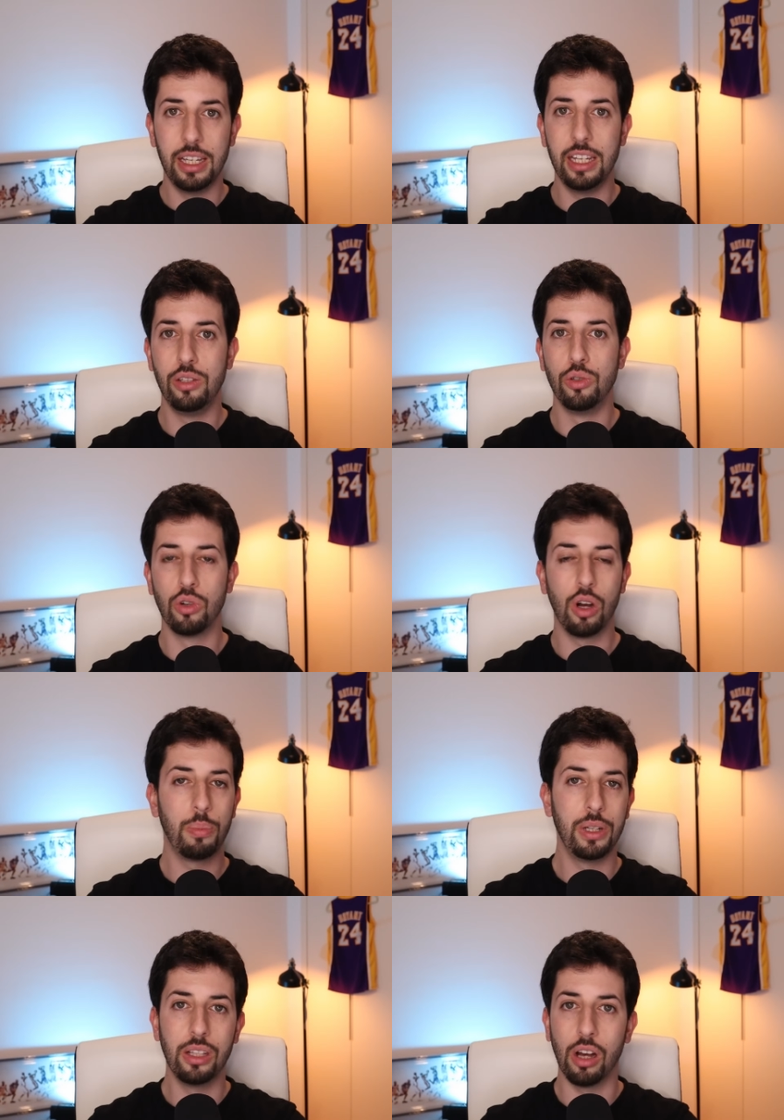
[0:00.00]
in
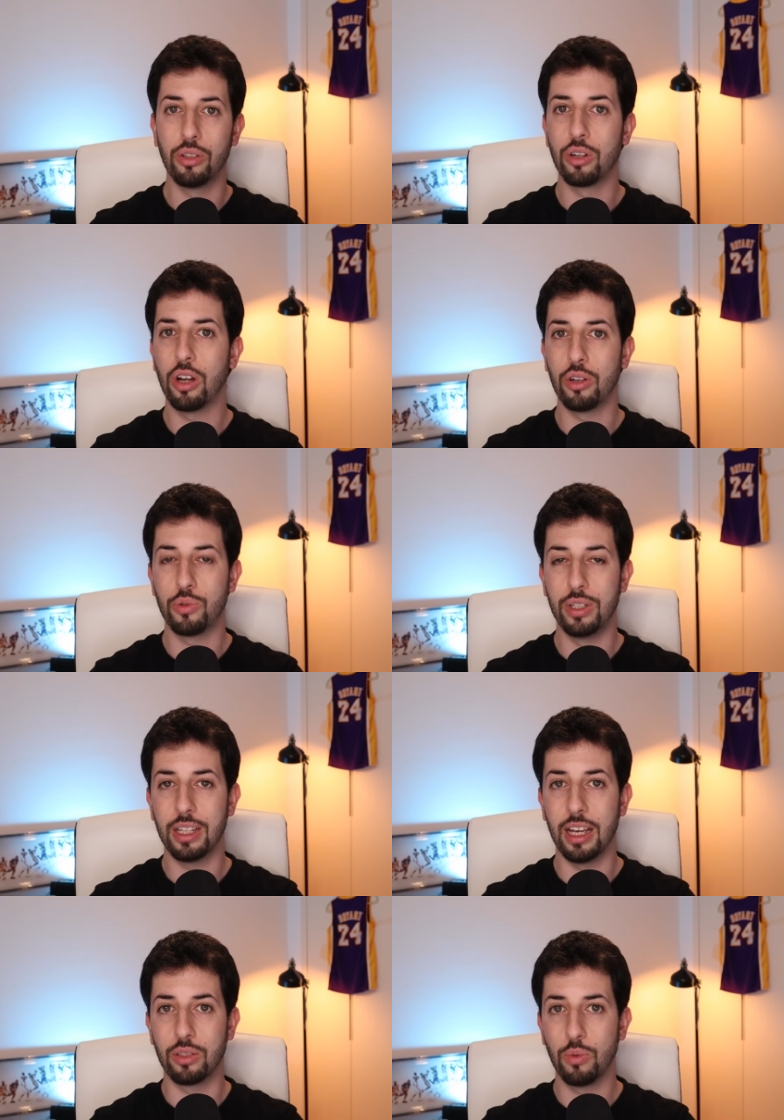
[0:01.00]
Europe, in other countries
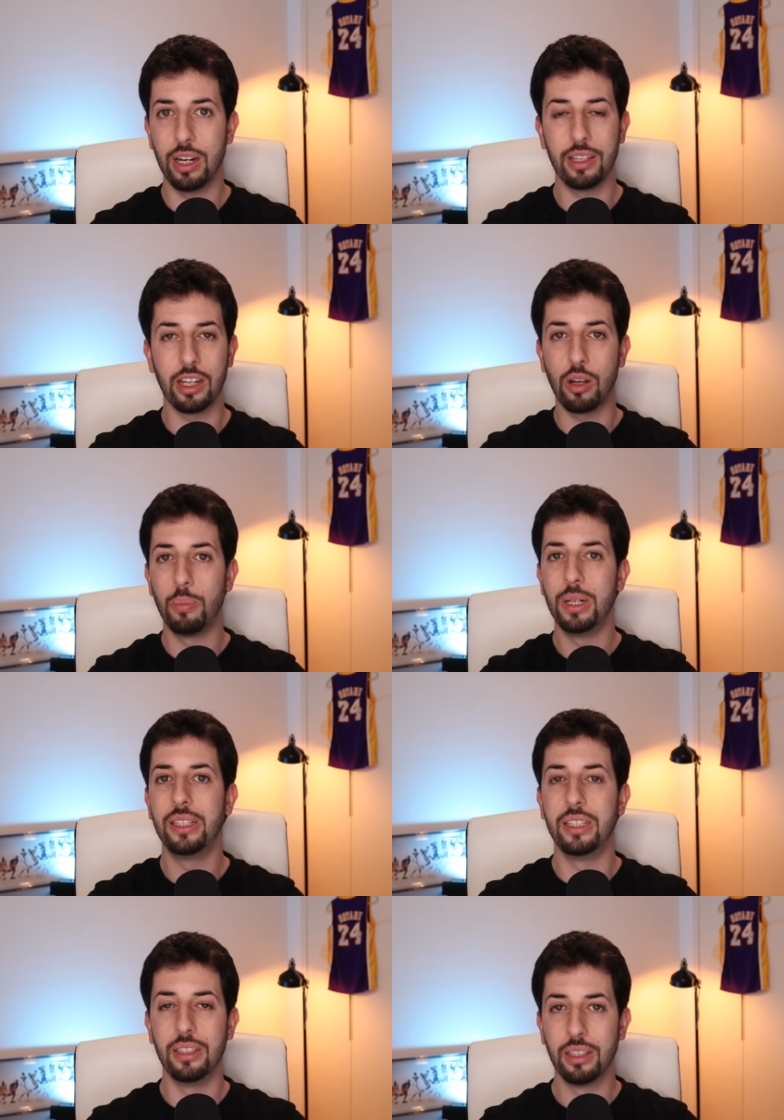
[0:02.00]
as well, and they
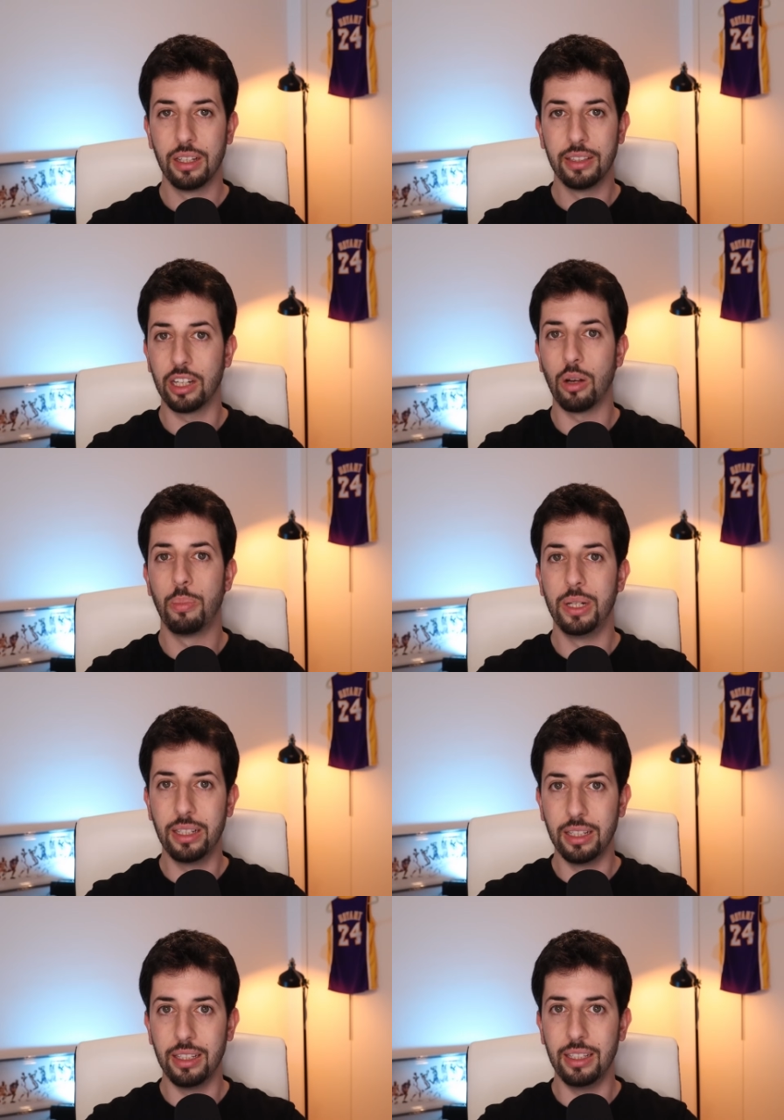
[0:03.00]
completely
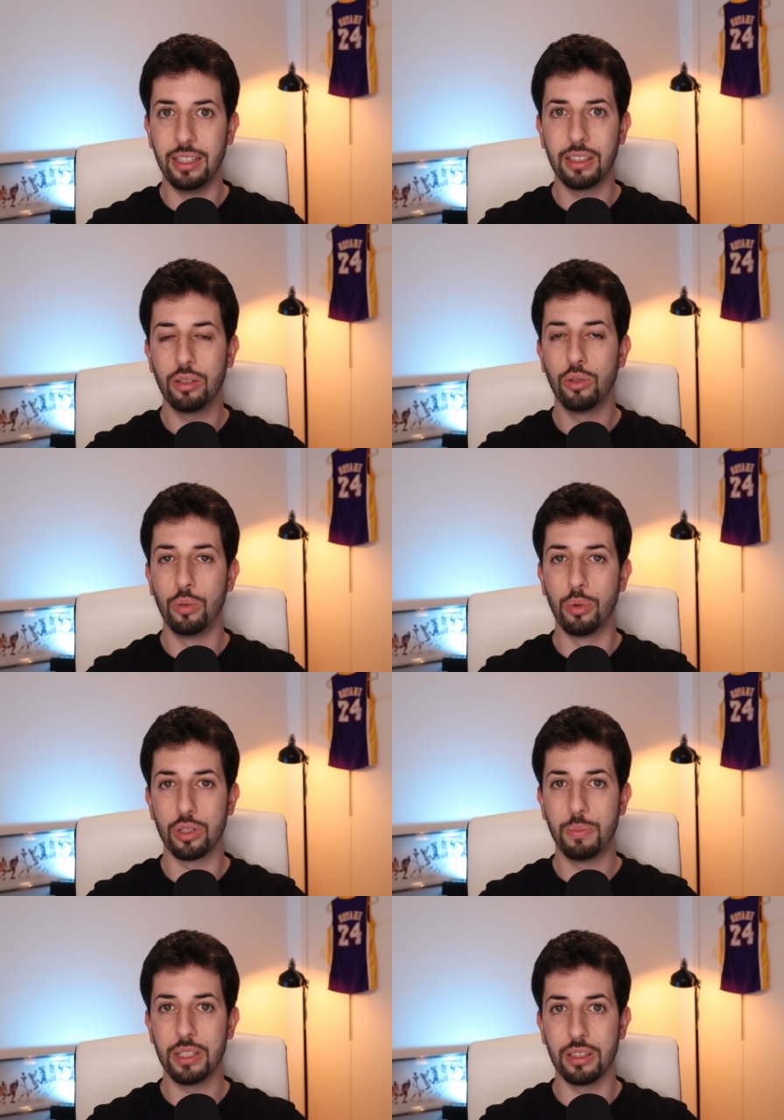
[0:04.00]
eat
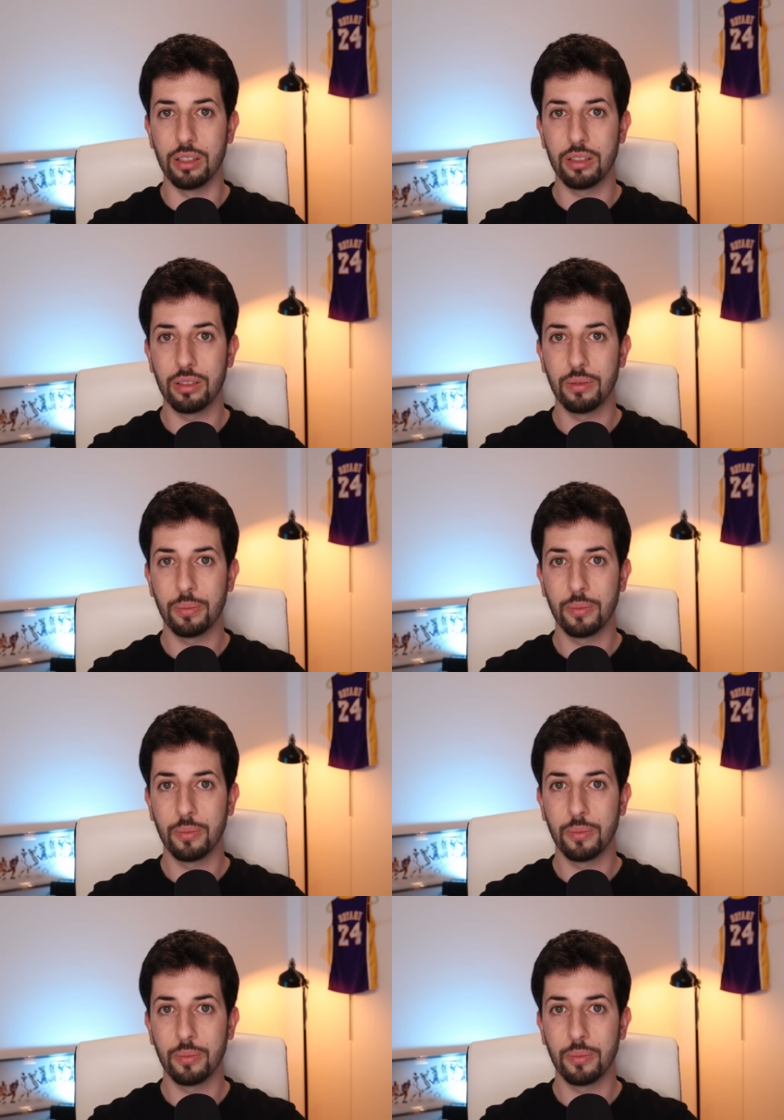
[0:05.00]
Uber's business.